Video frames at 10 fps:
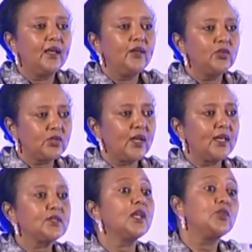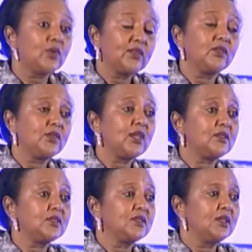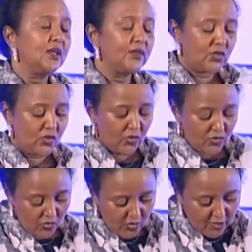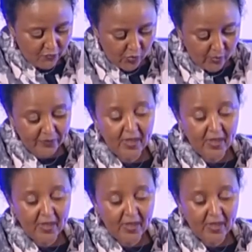utilized and you get the returns that you're looking for.